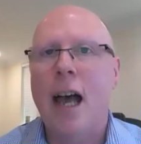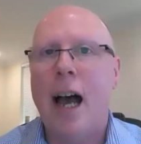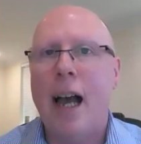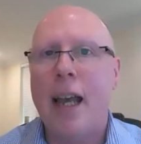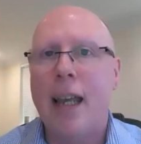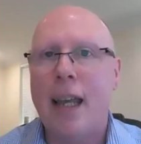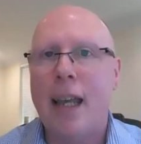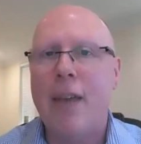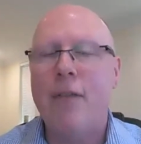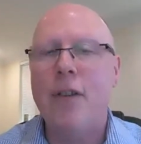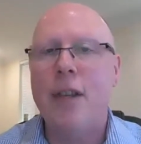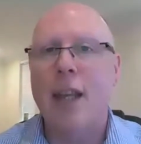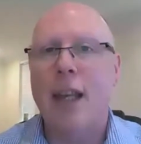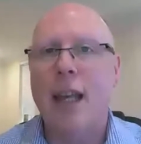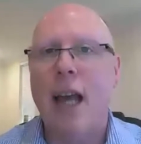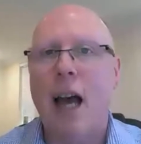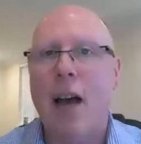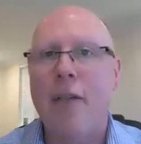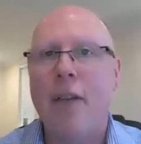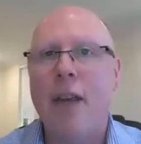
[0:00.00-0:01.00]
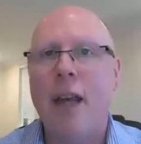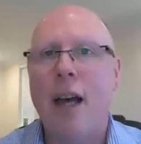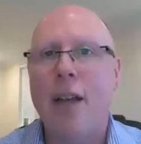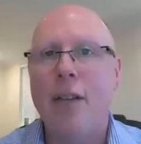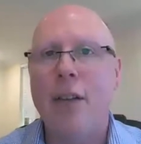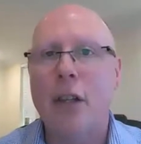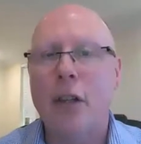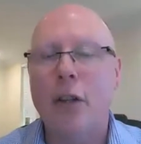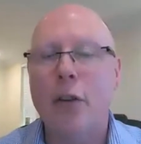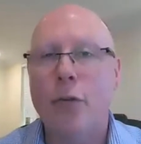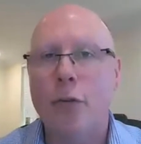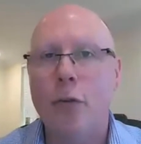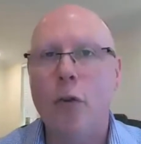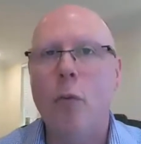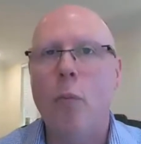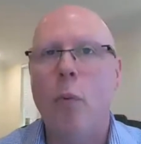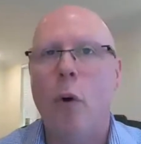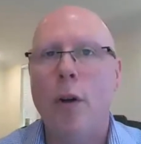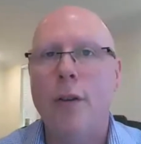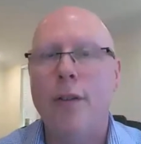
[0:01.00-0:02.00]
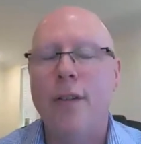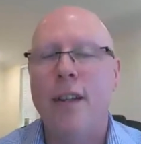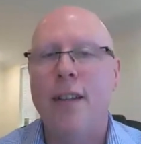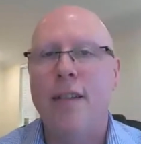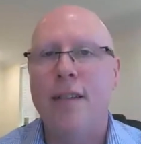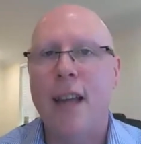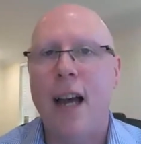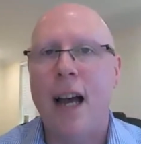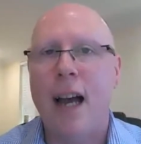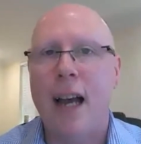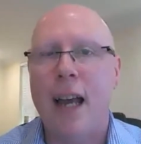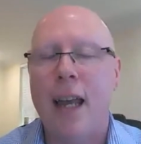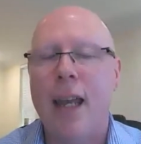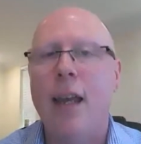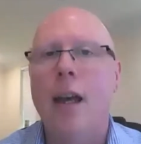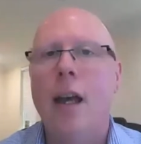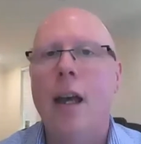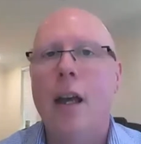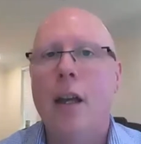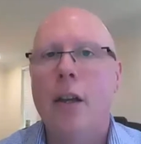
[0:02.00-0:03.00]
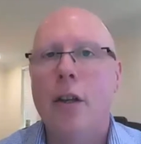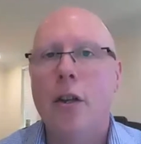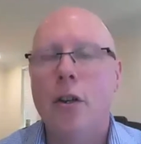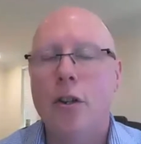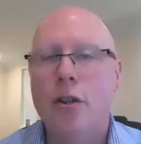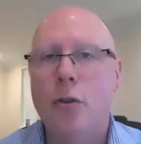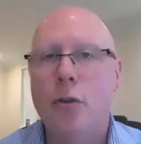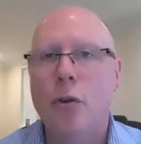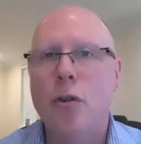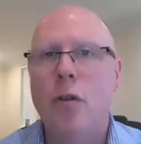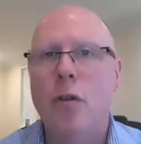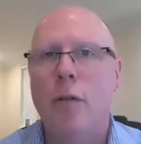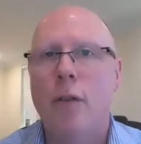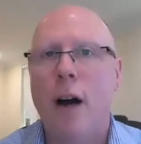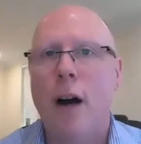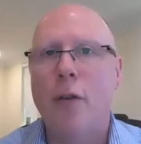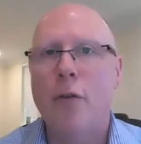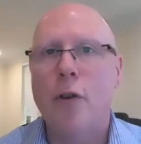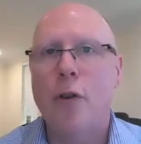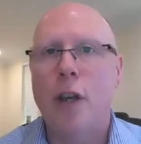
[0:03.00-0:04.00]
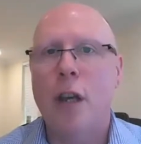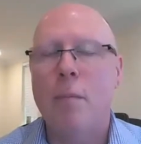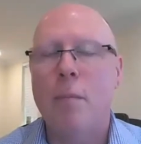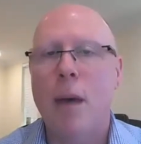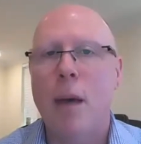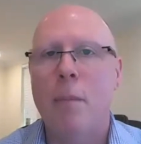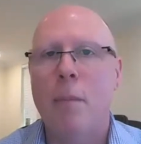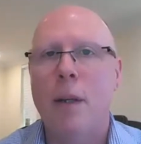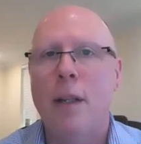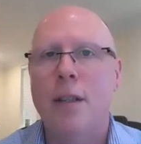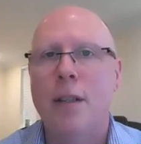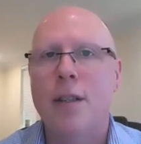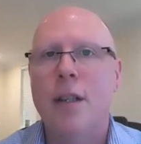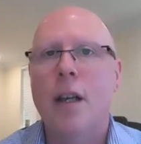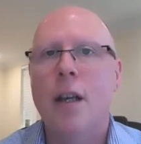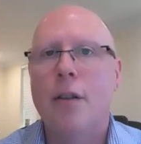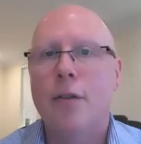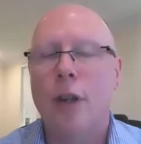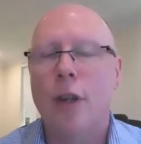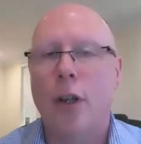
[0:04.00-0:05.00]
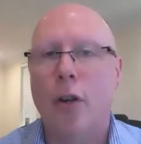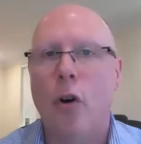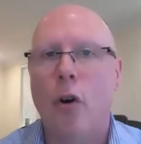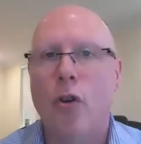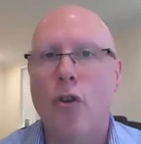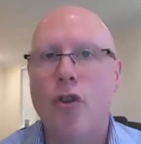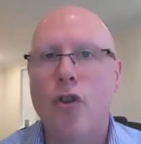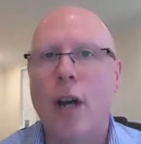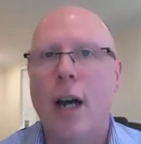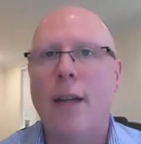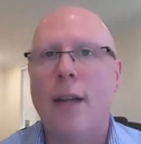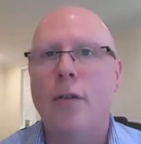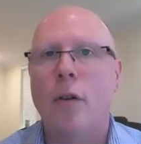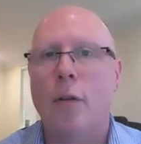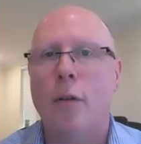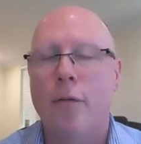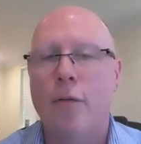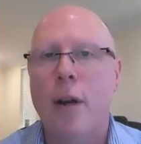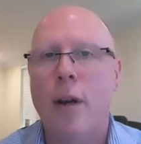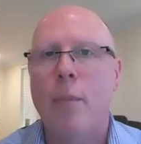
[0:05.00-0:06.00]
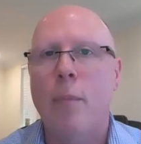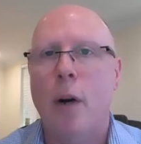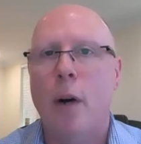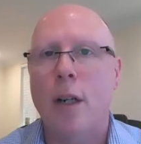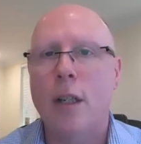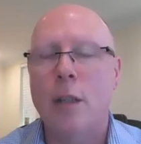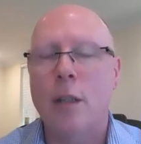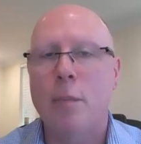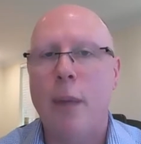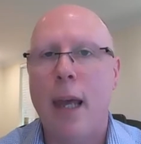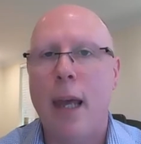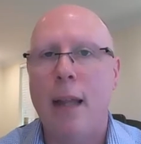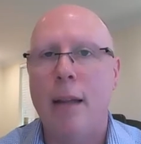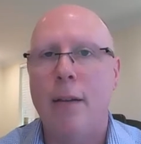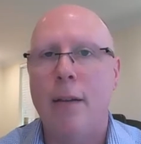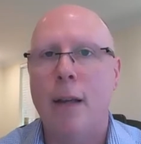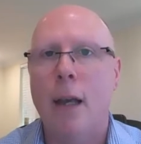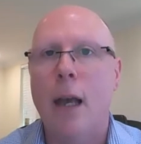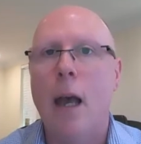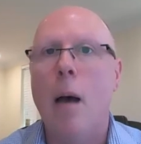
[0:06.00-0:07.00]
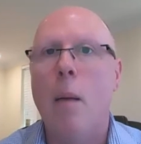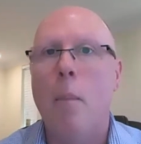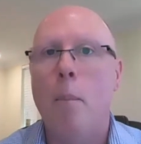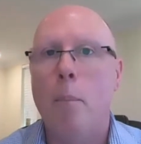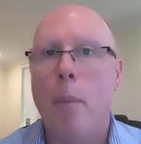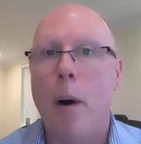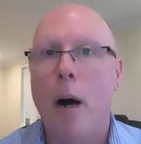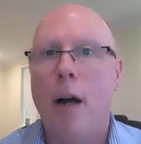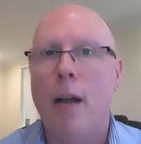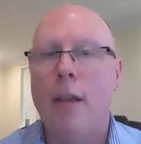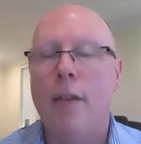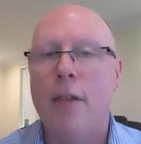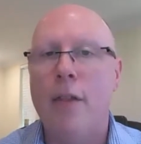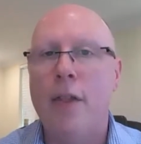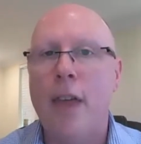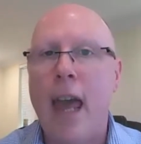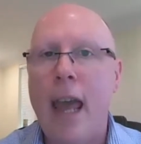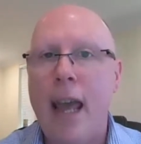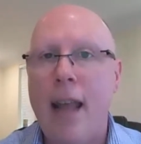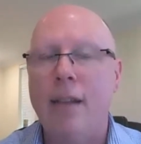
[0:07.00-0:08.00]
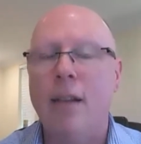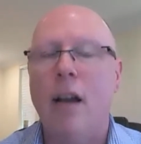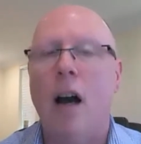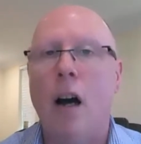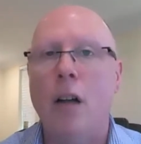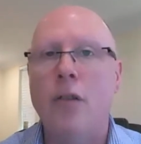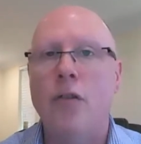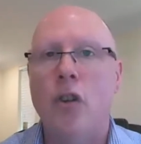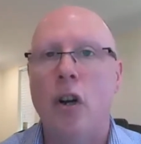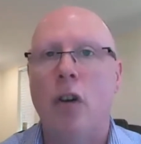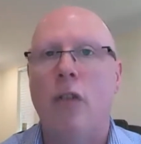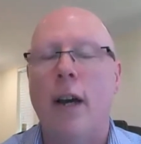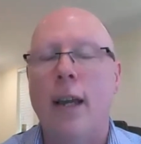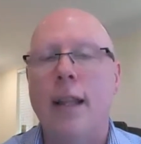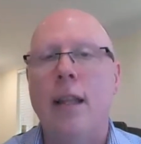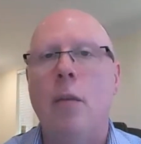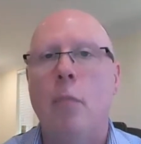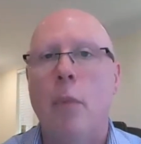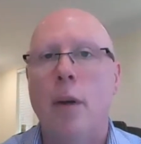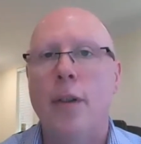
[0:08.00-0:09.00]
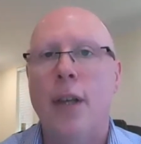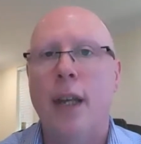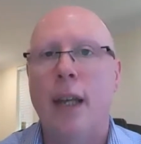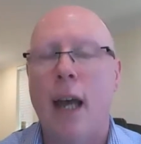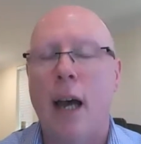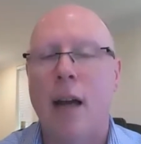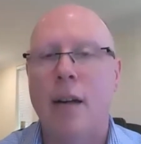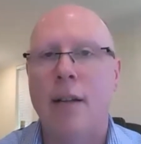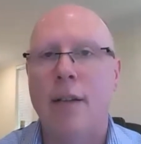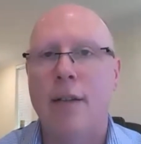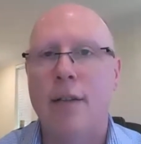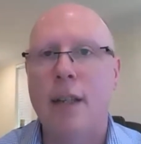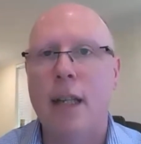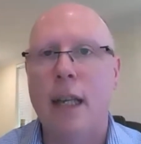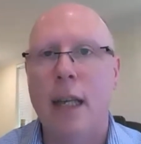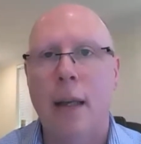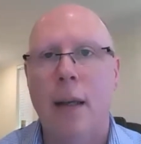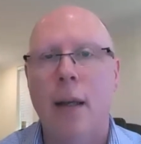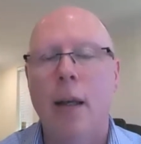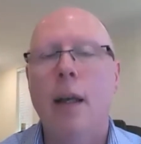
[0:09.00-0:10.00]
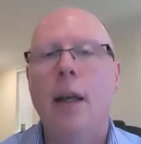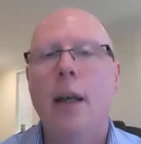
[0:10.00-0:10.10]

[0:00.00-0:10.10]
I gave you the caveat that you do want to tie your social value commitments to contract or framework spend, but then underline them with a guarantee.